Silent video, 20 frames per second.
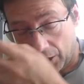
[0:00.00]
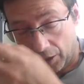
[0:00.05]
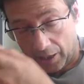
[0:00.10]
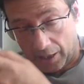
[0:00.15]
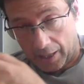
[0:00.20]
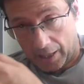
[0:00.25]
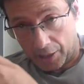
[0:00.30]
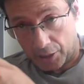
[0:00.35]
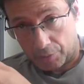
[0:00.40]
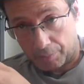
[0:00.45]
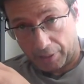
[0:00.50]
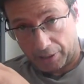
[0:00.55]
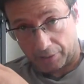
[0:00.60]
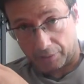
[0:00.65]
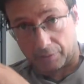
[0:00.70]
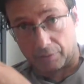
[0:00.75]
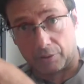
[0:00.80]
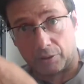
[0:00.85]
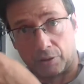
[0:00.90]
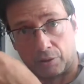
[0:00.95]
high
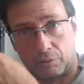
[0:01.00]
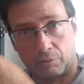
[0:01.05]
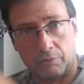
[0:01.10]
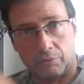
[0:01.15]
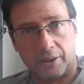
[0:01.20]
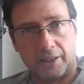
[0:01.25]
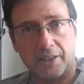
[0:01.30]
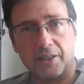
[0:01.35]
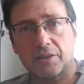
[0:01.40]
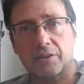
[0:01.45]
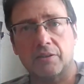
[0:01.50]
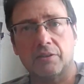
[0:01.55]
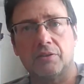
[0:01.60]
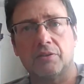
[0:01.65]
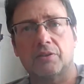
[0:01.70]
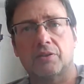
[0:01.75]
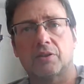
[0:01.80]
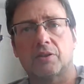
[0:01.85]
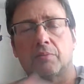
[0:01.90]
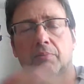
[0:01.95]

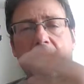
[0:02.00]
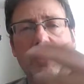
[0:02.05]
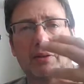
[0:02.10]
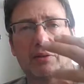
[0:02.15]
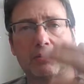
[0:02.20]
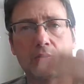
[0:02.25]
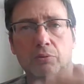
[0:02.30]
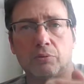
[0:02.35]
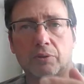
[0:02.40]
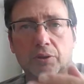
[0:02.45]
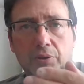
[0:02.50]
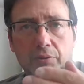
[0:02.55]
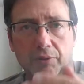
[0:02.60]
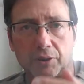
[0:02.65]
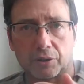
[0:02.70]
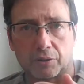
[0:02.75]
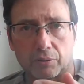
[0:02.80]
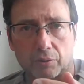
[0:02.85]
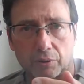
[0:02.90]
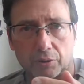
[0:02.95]
speculations. You buy 2 or 3
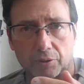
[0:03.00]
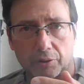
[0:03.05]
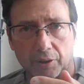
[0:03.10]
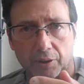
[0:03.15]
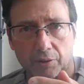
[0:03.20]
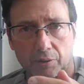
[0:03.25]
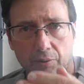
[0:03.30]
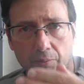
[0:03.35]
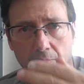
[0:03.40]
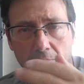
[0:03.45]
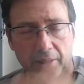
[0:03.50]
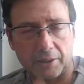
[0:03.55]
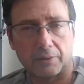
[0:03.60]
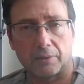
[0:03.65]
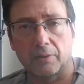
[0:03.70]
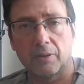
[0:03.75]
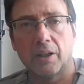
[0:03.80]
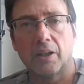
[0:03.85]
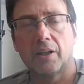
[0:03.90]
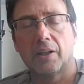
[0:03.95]
stocks in your
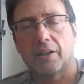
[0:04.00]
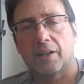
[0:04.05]
middle,